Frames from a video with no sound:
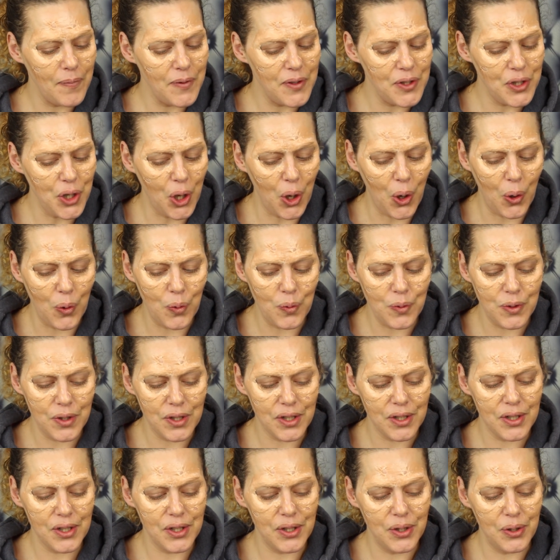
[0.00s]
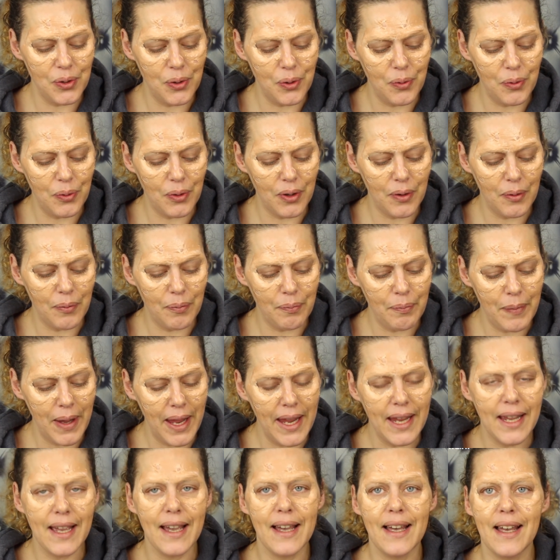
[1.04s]
tones to
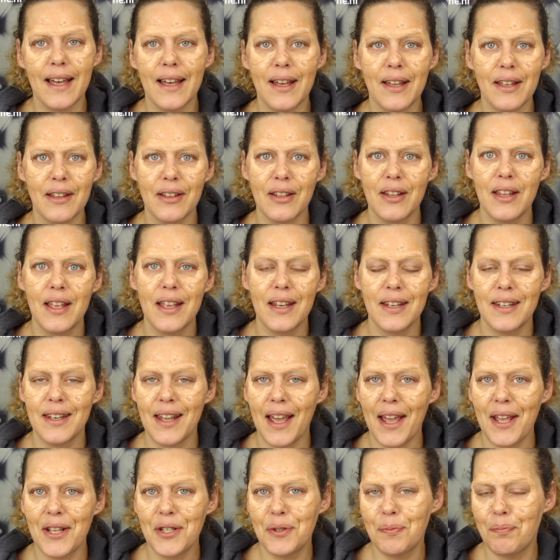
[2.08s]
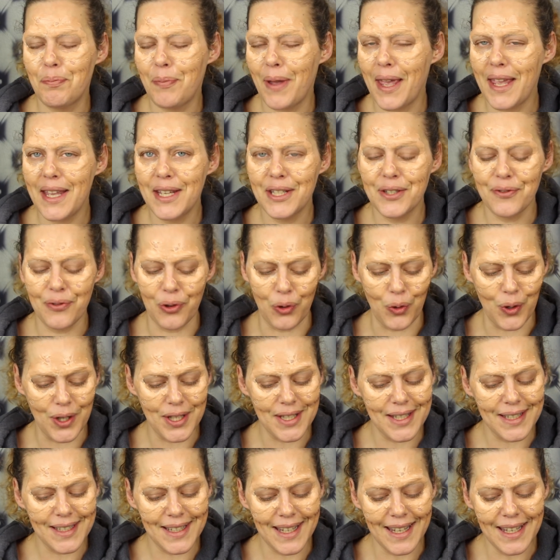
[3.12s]
make a nice base for a
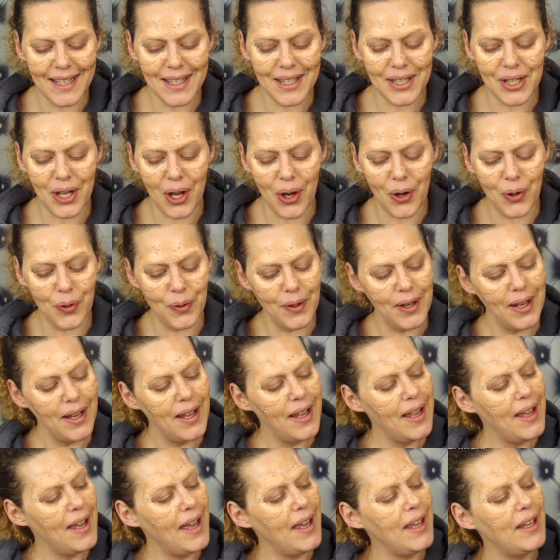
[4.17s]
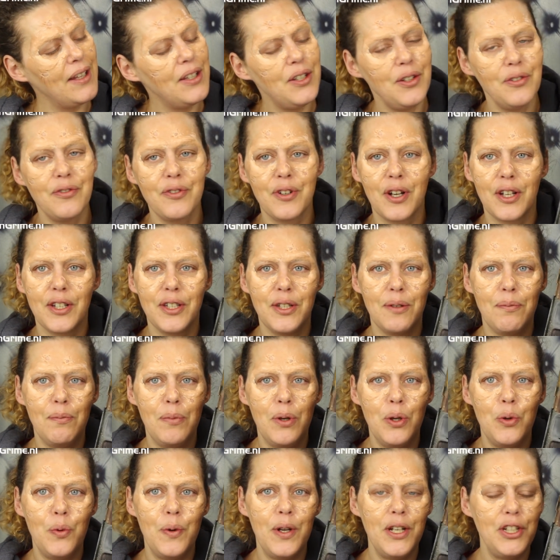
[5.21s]
skin tone, and you've got the
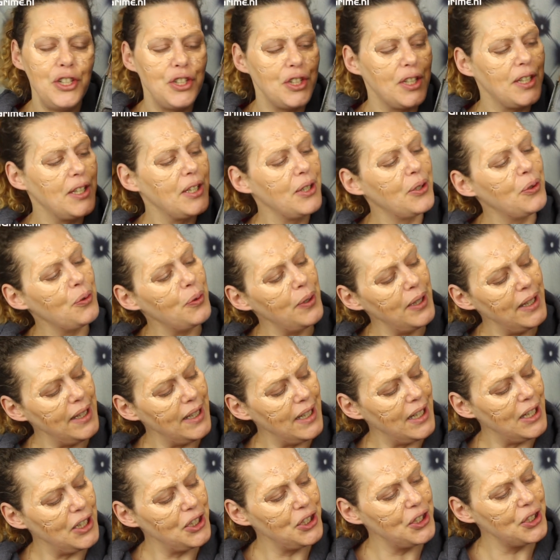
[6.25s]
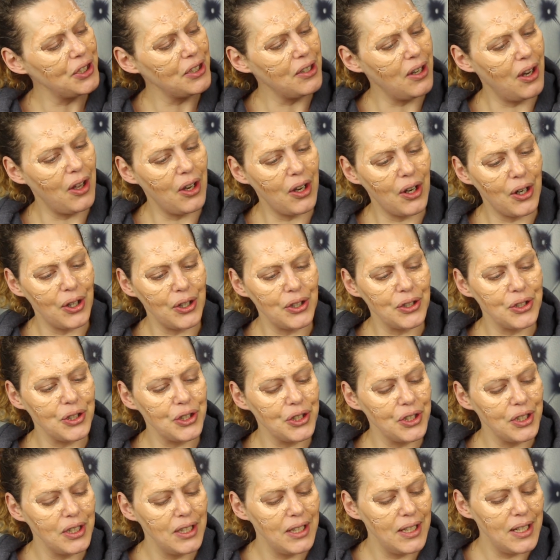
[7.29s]
bluish and the greenish
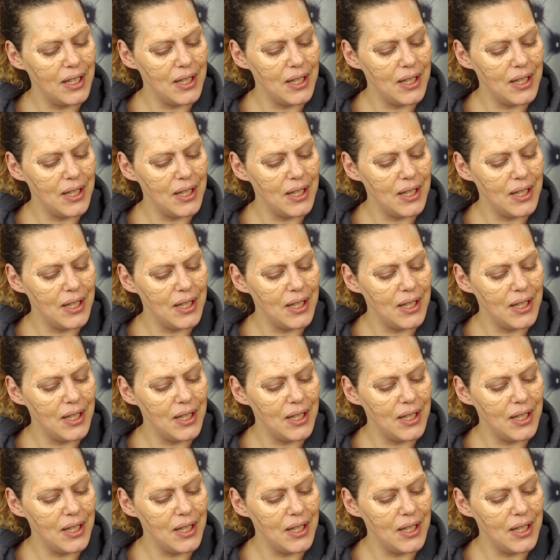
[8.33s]
colors